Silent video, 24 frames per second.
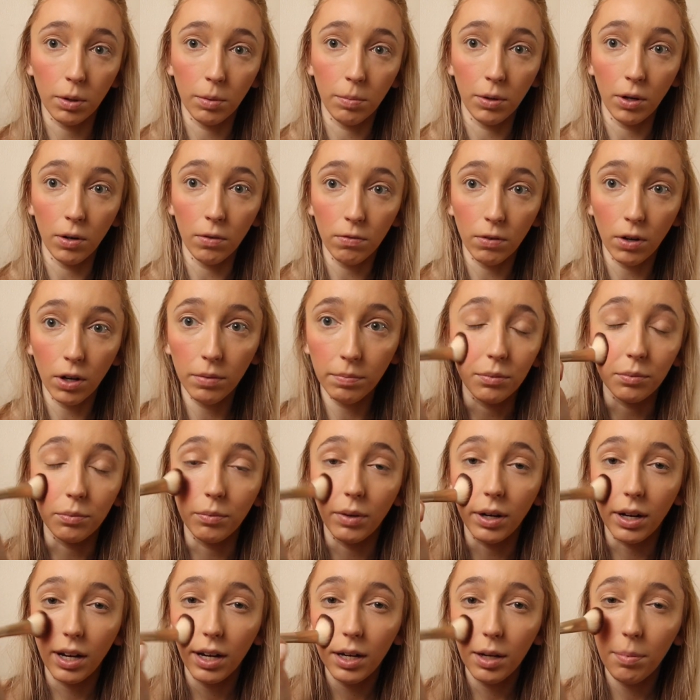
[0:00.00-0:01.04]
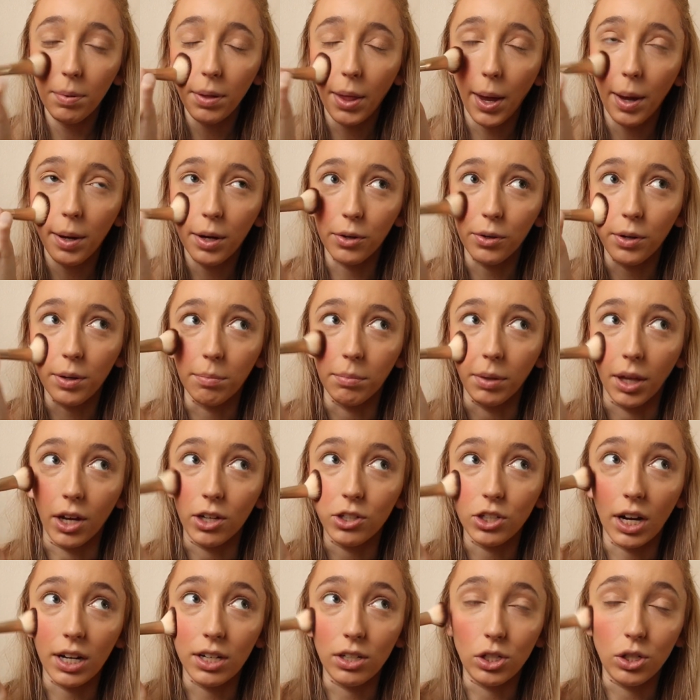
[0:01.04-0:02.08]
beautiful. When I apply cream
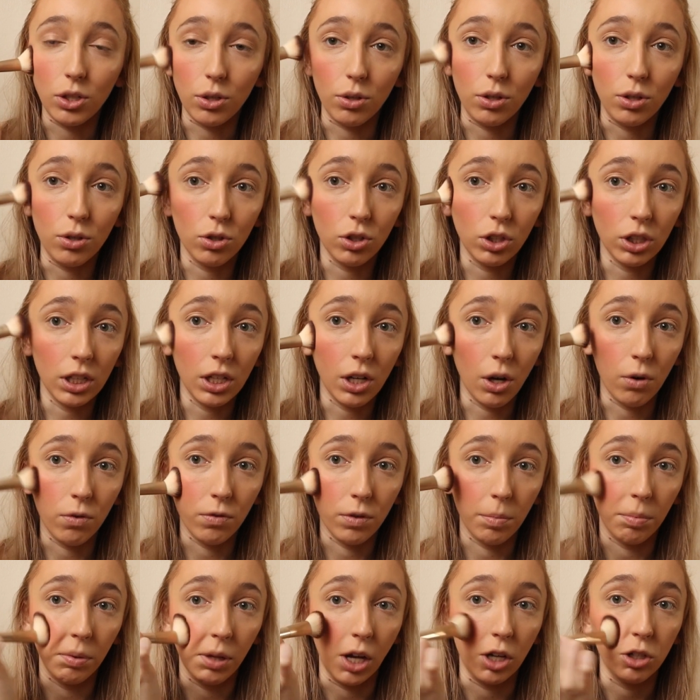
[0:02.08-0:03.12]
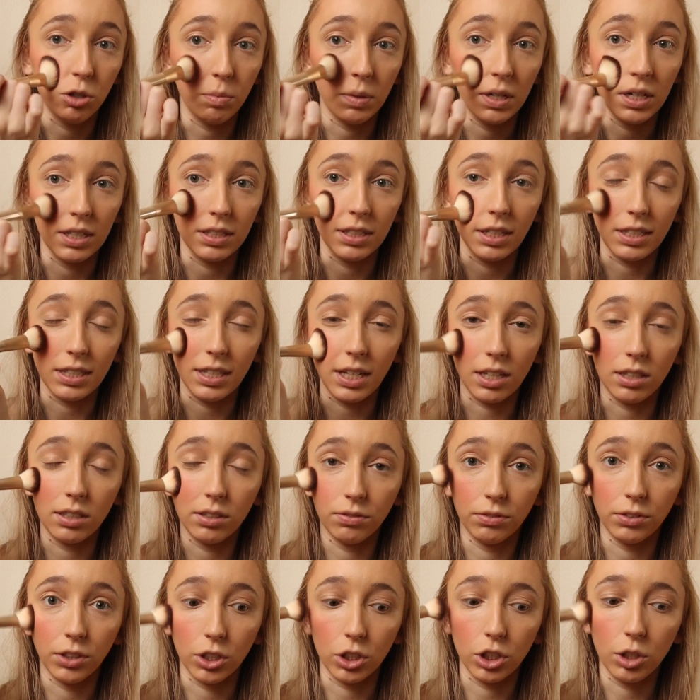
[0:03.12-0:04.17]
blush, I do usually over blush because it's like the
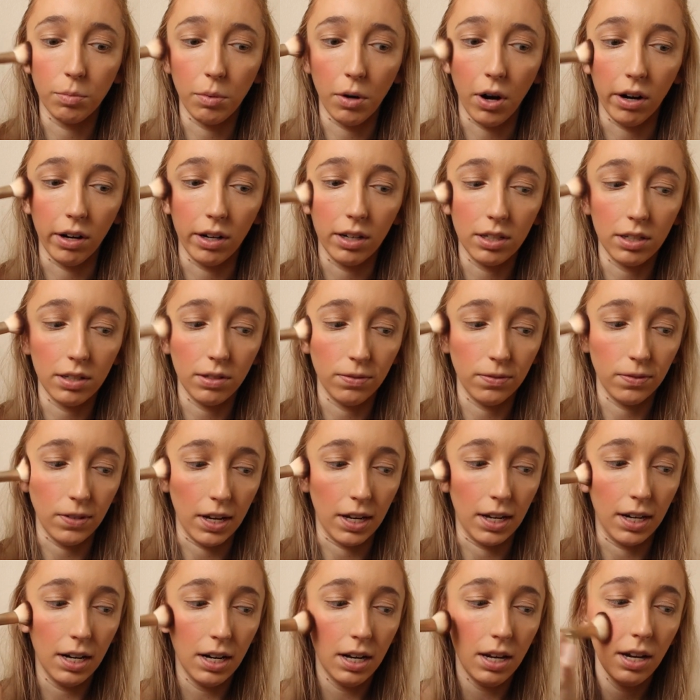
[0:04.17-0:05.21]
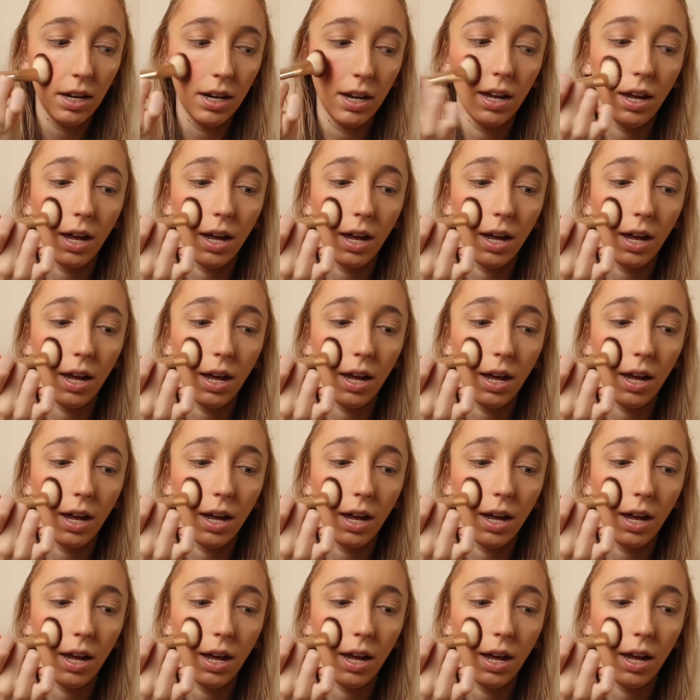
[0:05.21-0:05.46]
first product to fade,